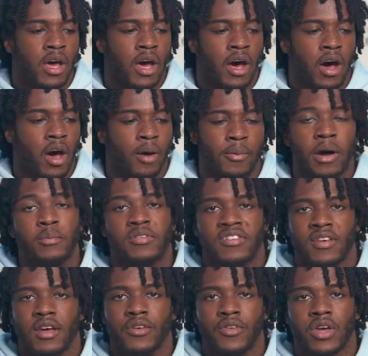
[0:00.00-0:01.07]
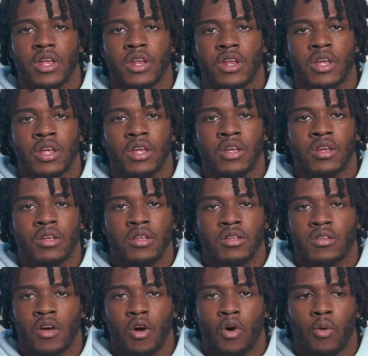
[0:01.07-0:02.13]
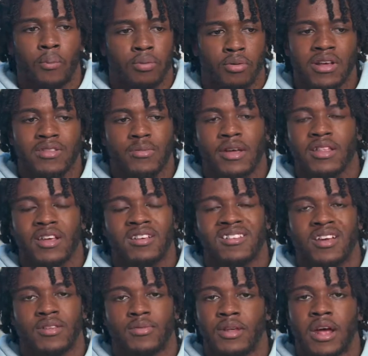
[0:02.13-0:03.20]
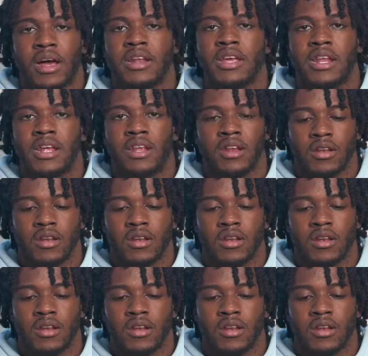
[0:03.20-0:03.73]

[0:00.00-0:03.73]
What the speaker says: I'm sick of it. So, please make the adjustment. I need it.